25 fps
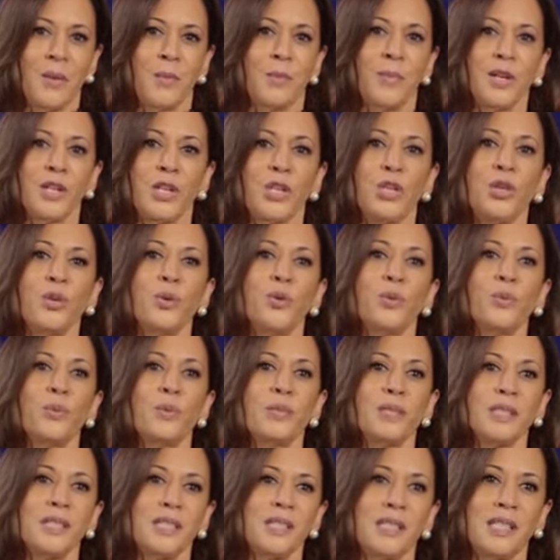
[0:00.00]
but you
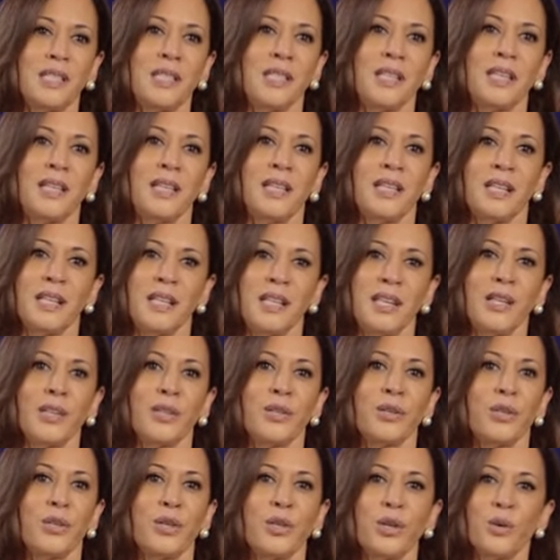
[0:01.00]
will see and
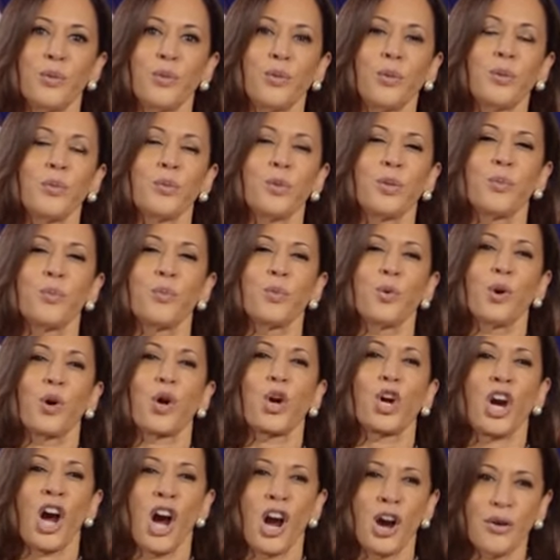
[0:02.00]
hear no one with more
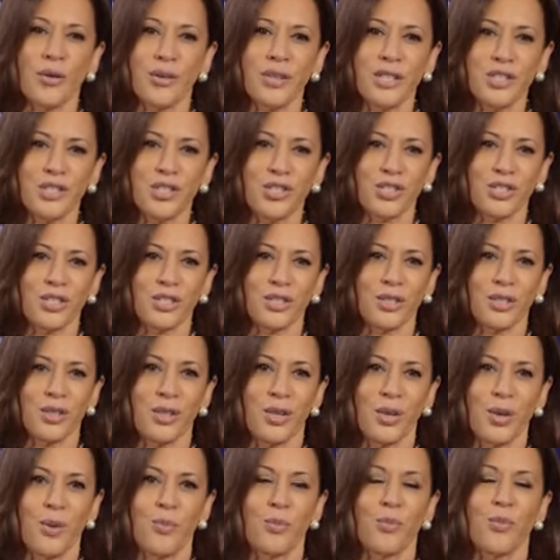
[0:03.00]
courage,
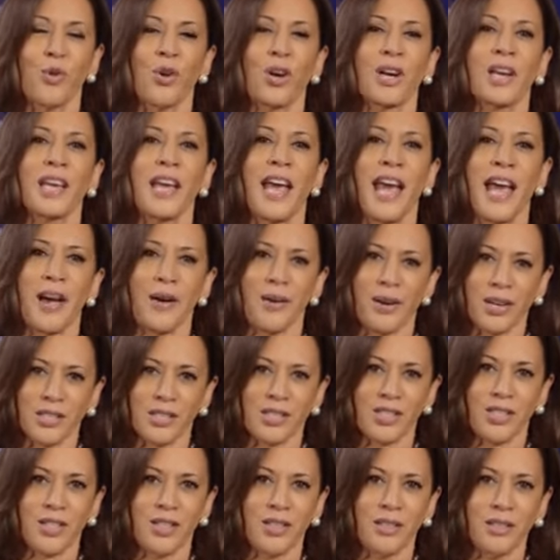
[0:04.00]
more
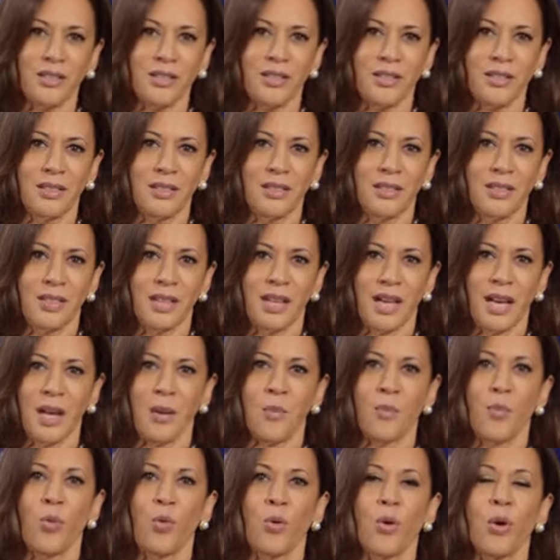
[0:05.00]
character,
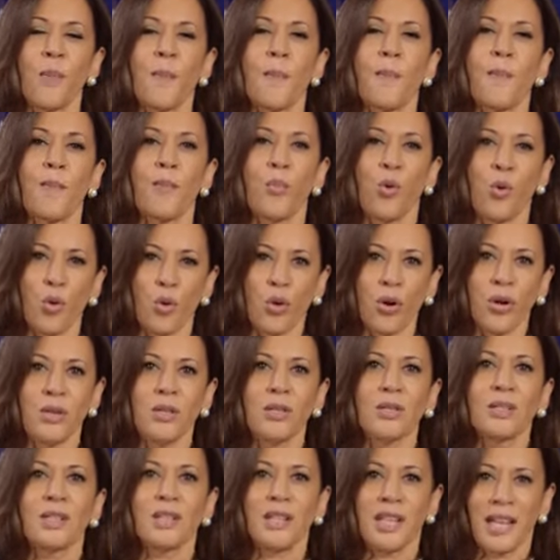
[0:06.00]
and more
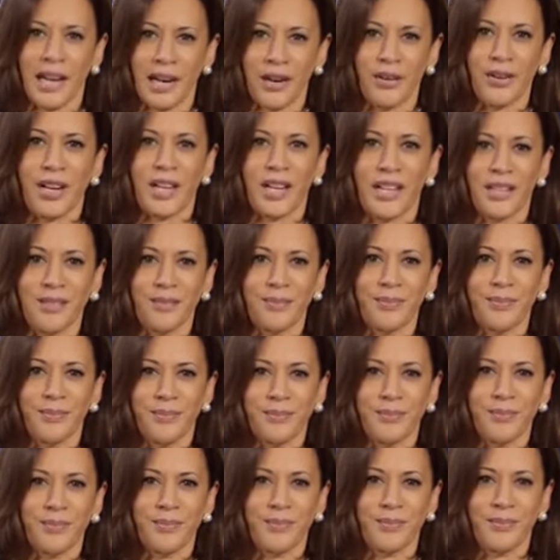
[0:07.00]
moral clarity.
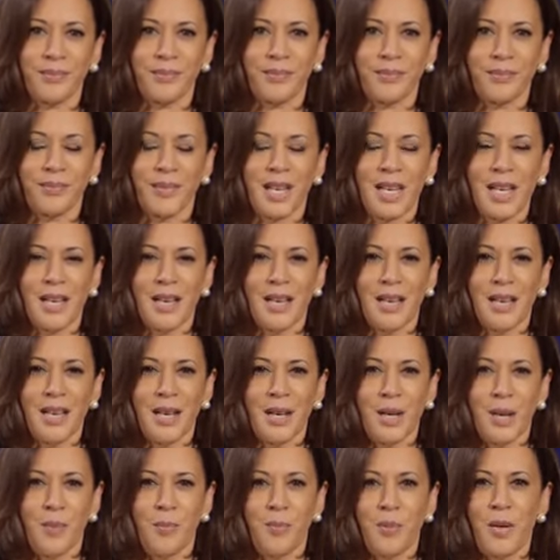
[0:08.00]

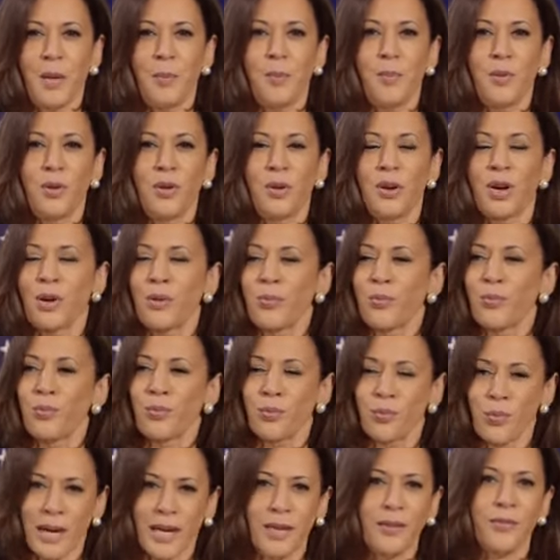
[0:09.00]
People are
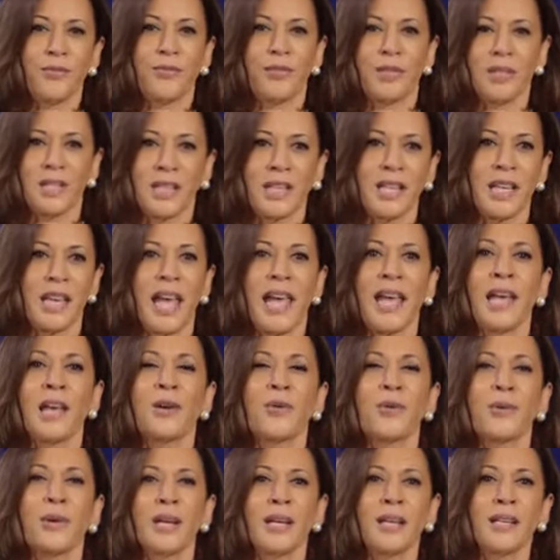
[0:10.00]
rightfully
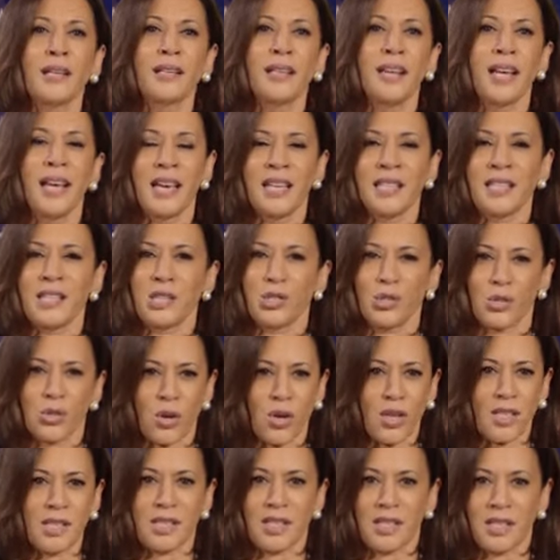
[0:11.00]
angry and
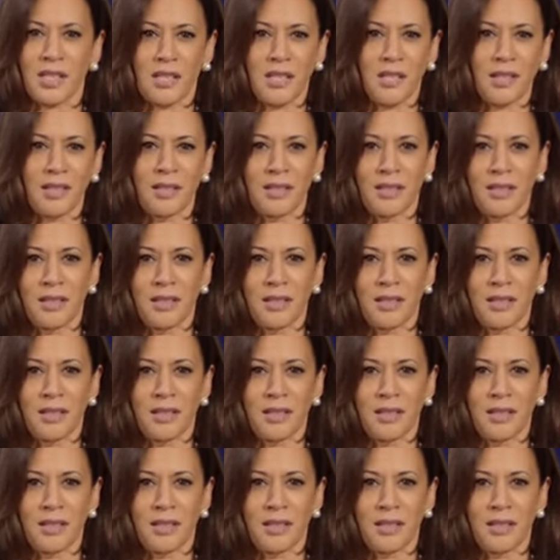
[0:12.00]
exhausted.